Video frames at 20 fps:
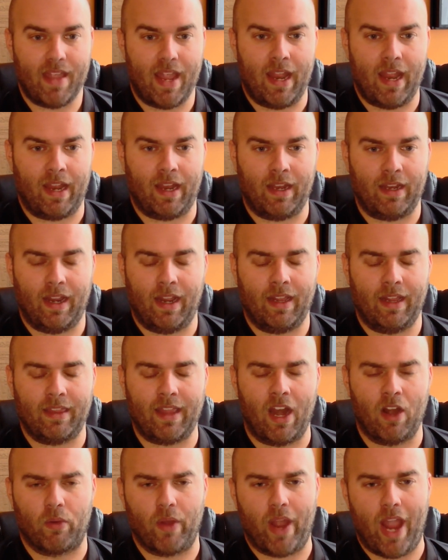they
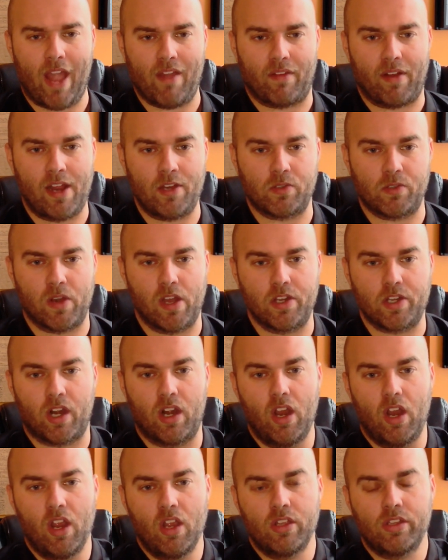don't really have an edge
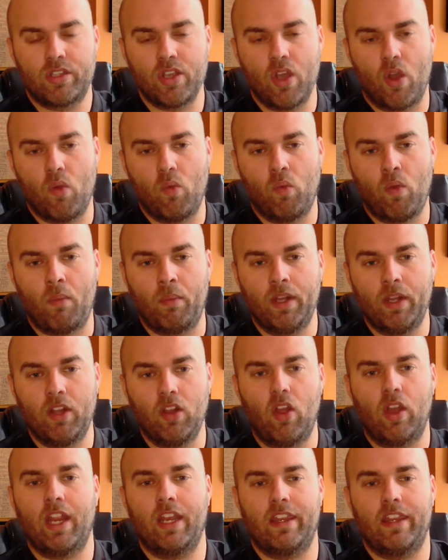rusher. So when we
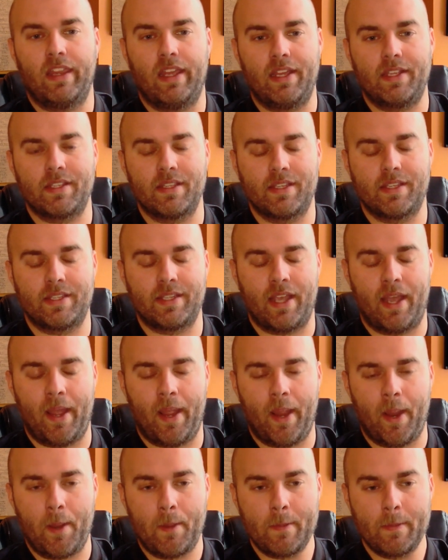look at this and
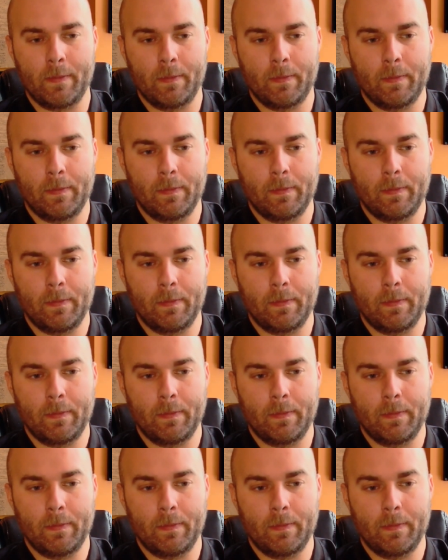say,